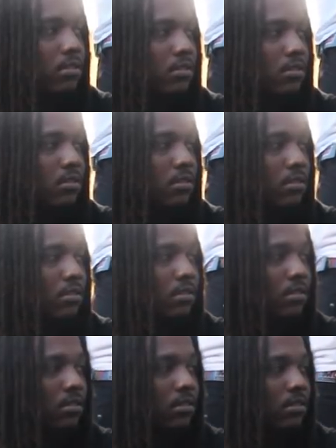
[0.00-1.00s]

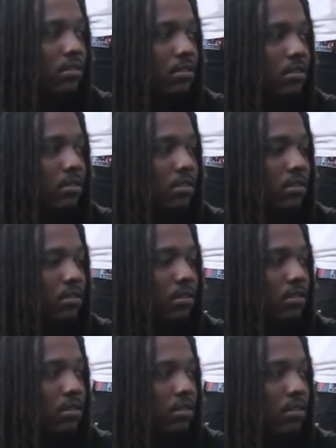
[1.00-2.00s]

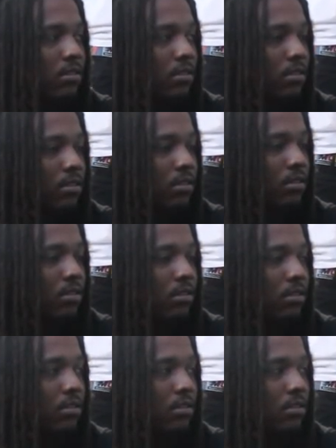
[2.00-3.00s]

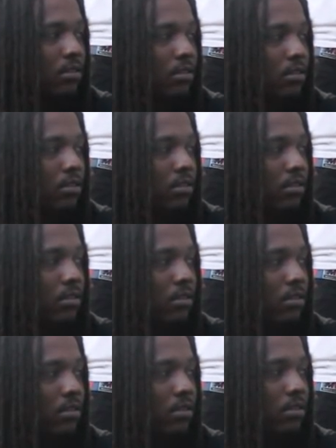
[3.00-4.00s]

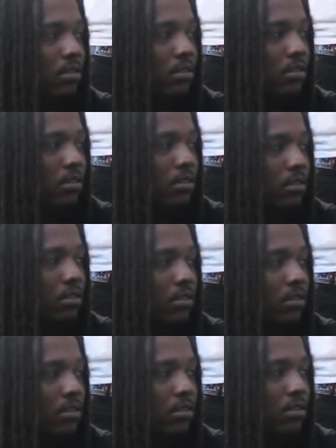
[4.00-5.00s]

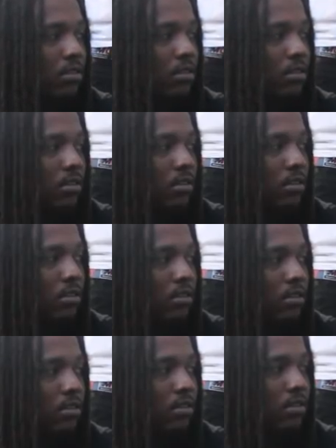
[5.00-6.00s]
[no speech]